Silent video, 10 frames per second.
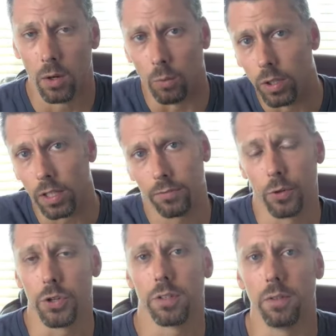really
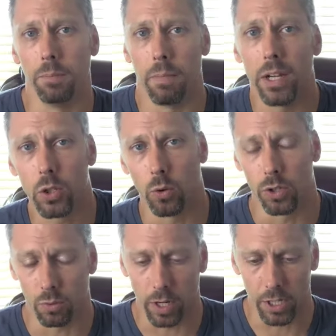first
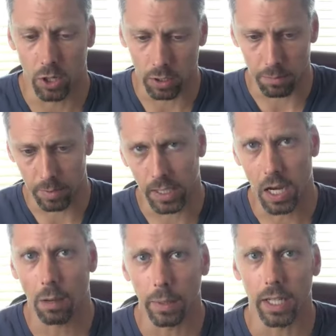mentors when I started
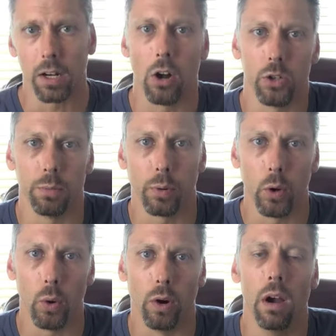becoming an
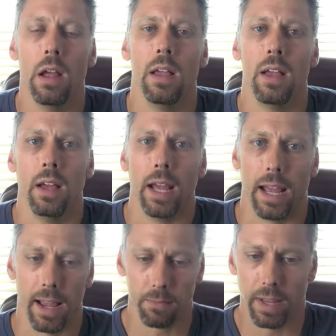entrepreneur,
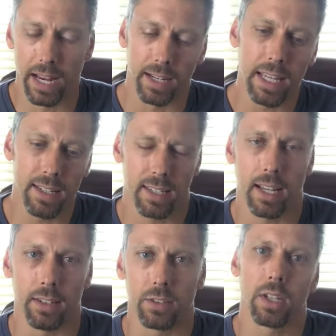and he
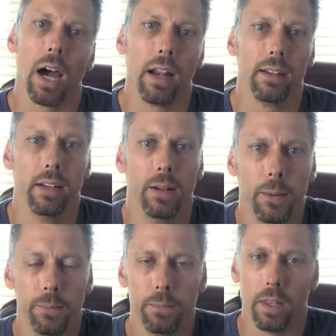said, Scott,
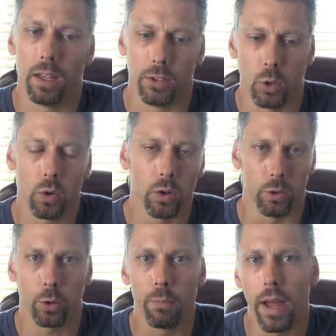you're
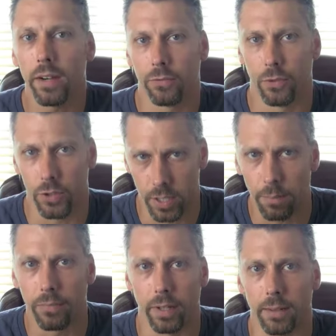you're meant for
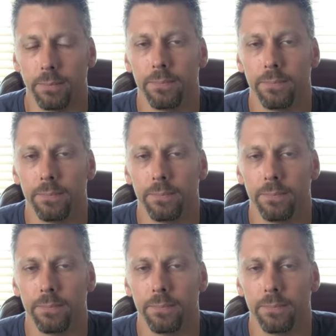something.